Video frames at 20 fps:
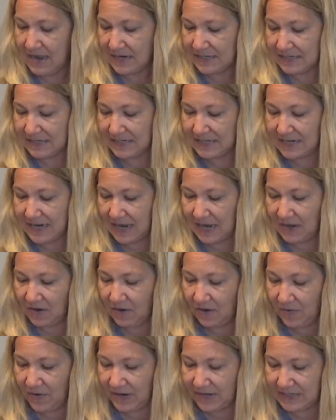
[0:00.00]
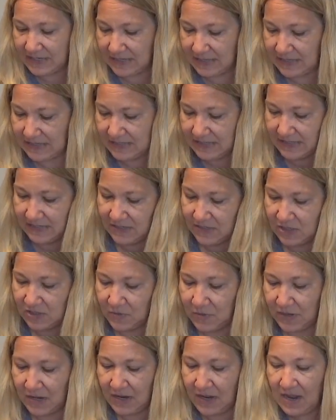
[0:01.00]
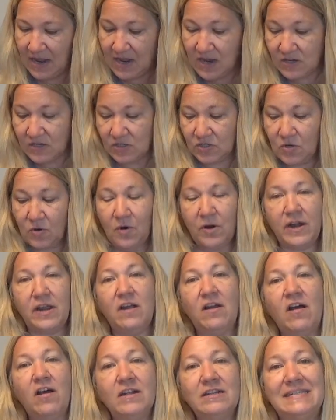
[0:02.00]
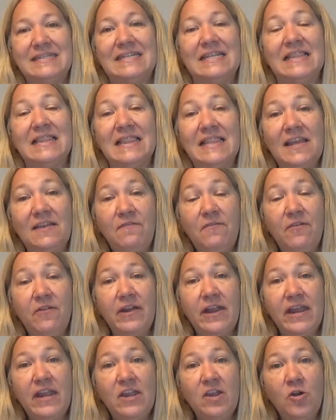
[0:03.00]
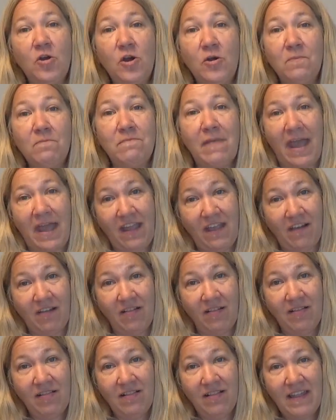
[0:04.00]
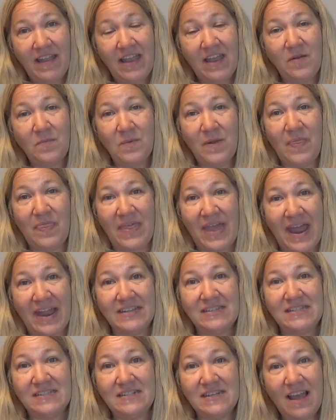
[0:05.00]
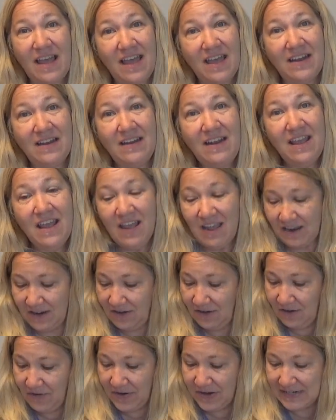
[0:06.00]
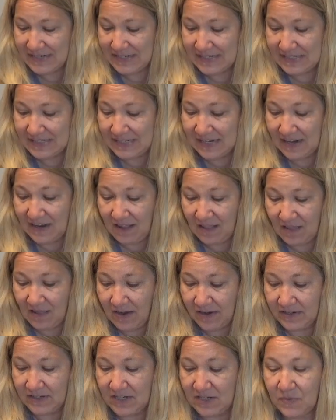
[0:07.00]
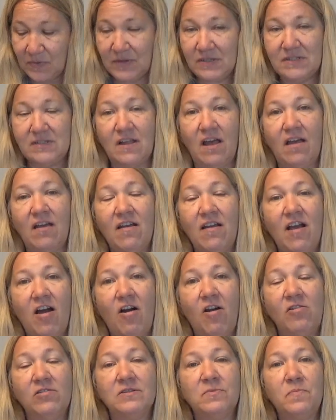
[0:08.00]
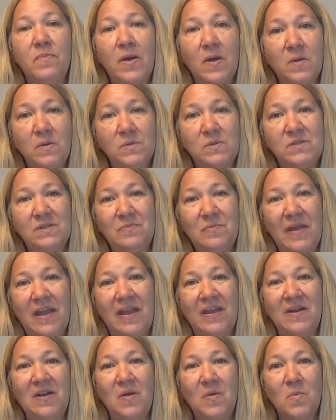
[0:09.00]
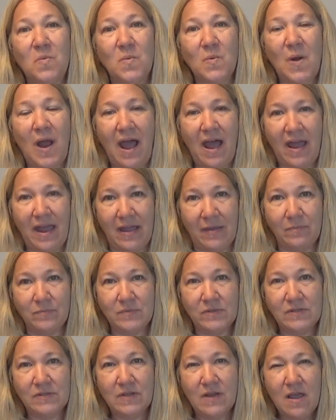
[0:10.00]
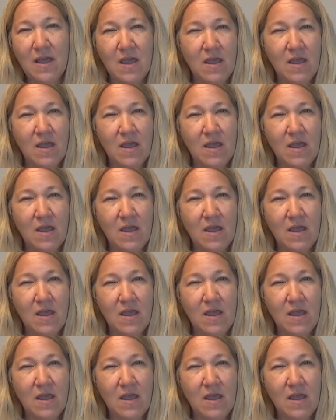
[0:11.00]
Today you're going to listen to a story called Delivering Your Mail. And when that's done, you're going to sing along to a song called Postman Rhymes.